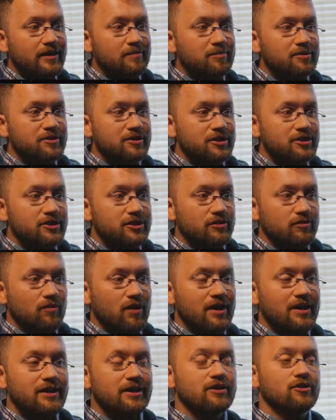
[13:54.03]
position
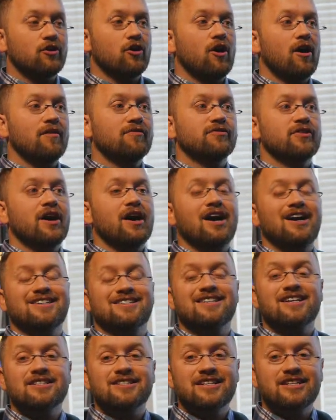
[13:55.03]
right here off the highs.
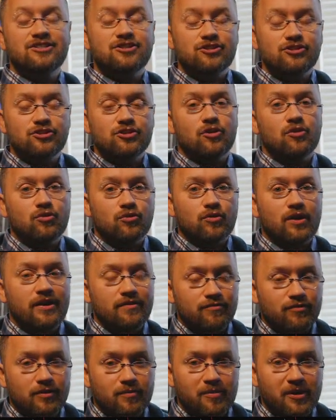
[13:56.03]
That is so great
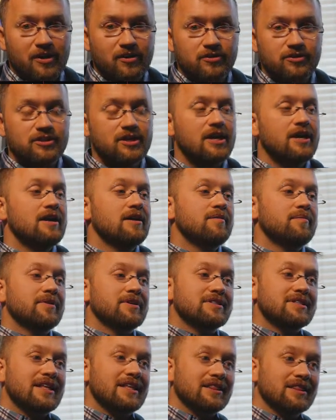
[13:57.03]
for the bears
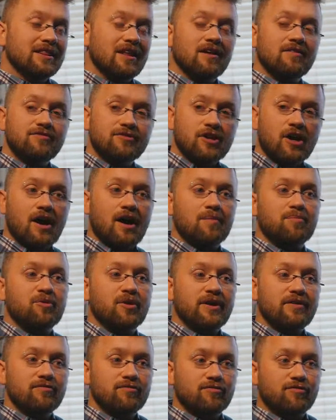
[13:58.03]
because they love to
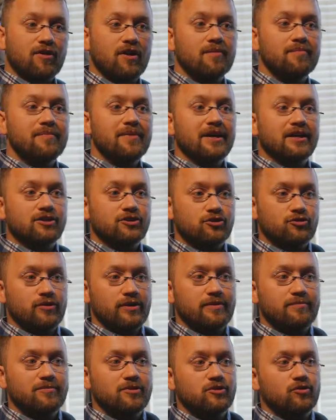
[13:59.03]
operate from
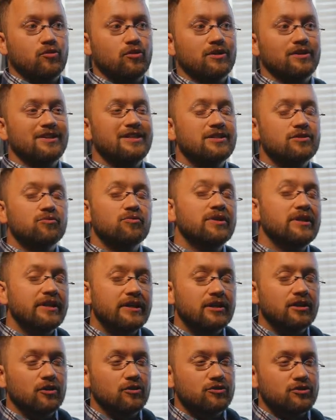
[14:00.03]
extremes, or at least really
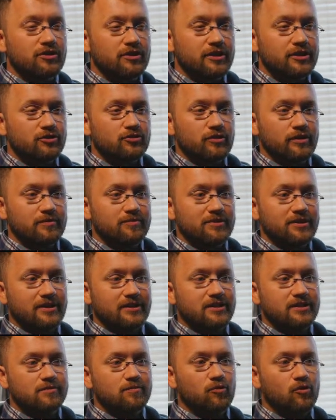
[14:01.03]
close to the extremes. Like
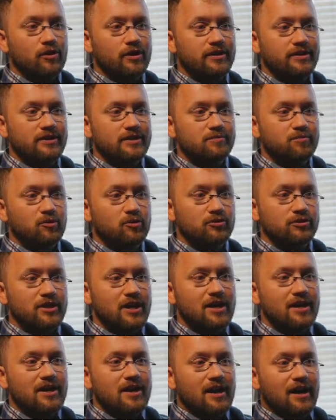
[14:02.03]
this morning, these bulls,
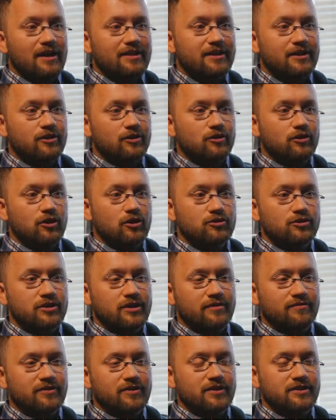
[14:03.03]
I think, are close
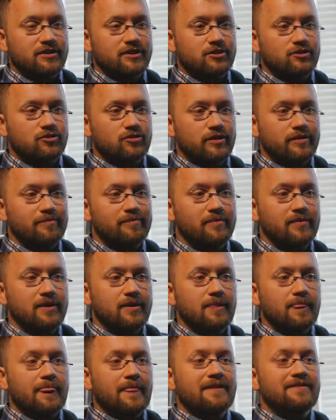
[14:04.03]
enough to this extreme.
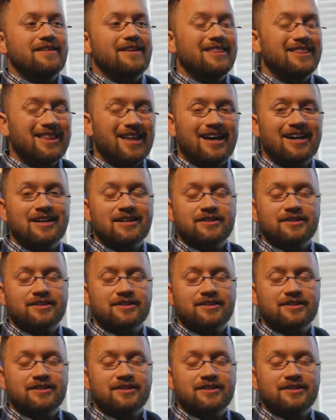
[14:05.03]
They like